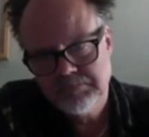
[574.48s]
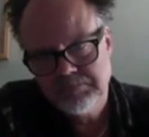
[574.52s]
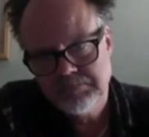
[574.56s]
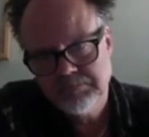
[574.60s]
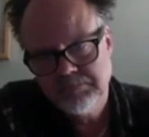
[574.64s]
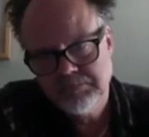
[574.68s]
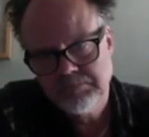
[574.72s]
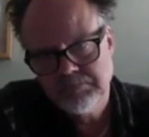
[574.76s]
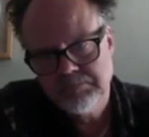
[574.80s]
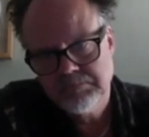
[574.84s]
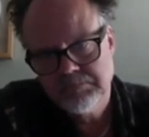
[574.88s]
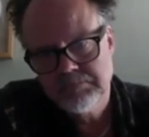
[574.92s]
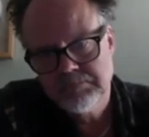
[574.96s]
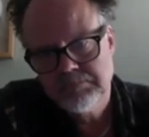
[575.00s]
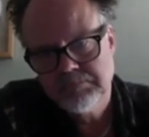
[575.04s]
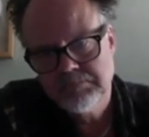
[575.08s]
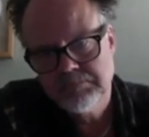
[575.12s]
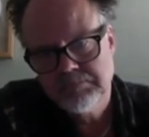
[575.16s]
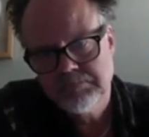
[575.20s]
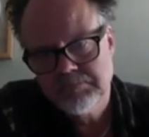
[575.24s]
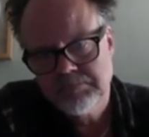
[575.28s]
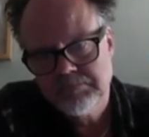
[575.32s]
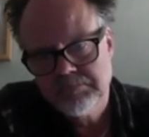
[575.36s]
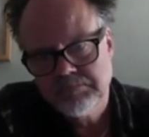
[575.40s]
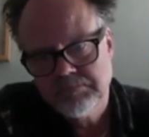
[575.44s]

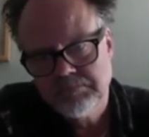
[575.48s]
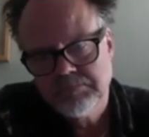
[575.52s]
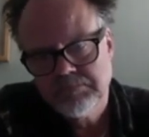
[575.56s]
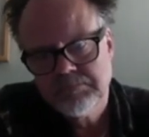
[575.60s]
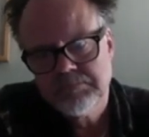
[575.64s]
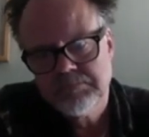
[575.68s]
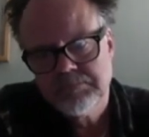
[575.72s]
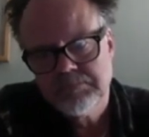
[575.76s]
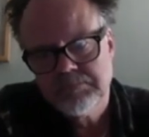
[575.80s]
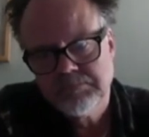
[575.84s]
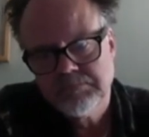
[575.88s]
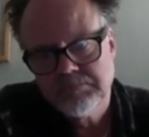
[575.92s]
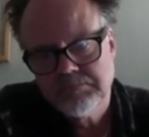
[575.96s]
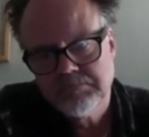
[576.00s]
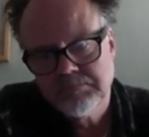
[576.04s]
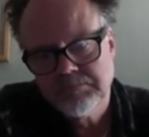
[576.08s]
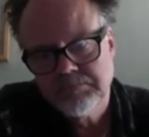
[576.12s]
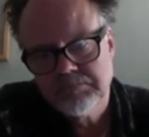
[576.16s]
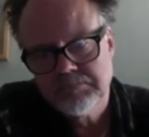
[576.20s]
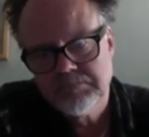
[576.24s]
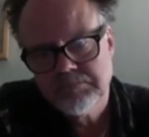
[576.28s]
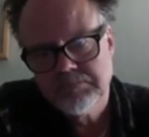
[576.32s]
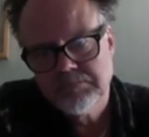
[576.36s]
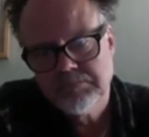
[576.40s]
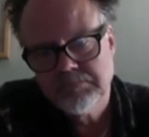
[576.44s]

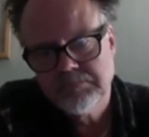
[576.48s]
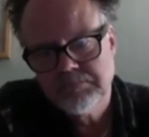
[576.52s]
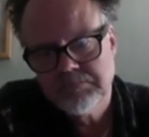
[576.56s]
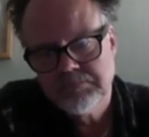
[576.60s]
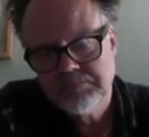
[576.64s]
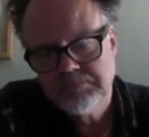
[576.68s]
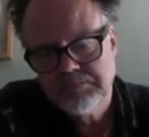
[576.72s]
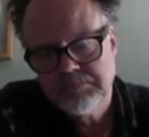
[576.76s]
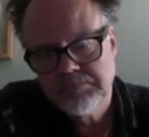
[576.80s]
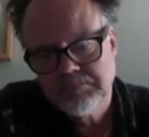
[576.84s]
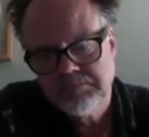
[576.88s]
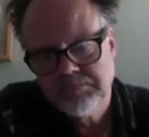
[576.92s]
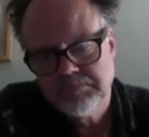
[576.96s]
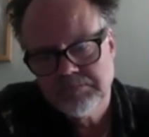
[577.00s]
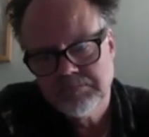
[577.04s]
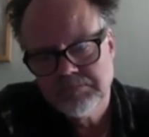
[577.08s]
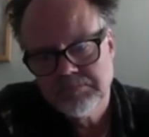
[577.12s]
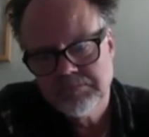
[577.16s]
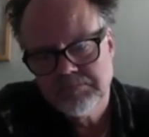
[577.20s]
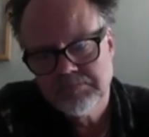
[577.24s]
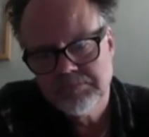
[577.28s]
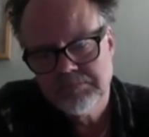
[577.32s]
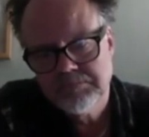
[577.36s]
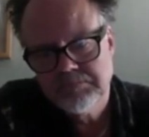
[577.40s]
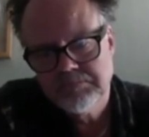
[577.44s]

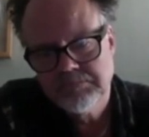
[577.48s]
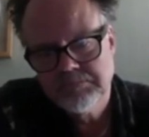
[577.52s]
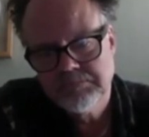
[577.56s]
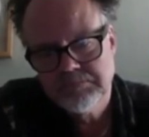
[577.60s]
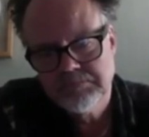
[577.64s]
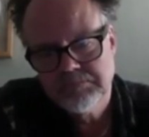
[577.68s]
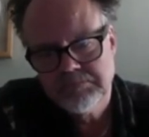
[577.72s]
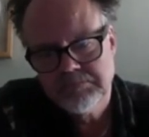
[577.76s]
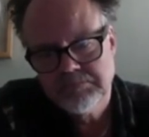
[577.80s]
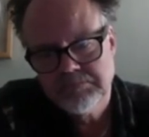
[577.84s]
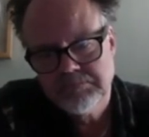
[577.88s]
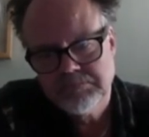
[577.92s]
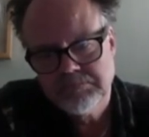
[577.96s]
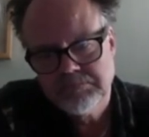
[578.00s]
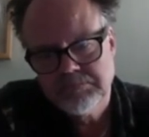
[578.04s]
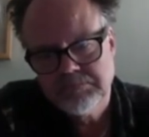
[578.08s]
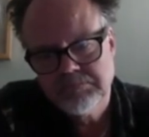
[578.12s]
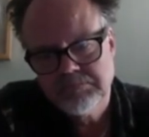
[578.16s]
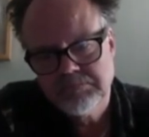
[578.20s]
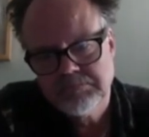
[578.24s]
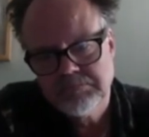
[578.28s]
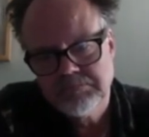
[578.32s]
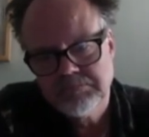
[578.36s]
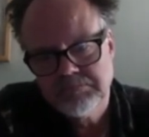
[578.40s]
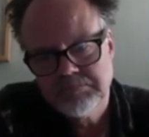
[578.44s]

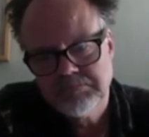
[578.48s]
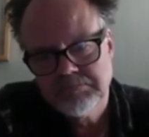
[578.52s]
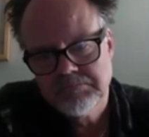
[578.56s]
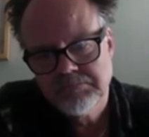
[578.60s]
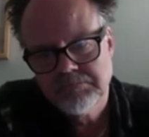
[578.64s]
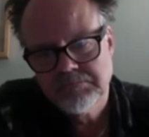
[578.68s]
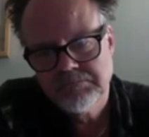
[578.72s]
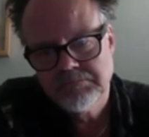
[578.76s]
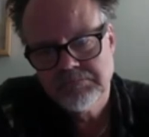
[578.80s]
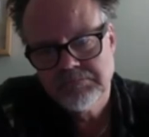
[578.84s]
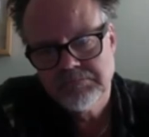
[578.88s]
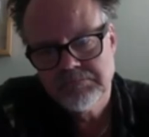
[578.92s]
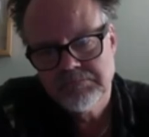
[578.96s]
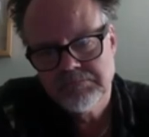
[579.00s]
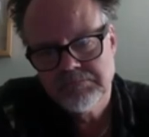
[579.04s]
The person shown says nothing.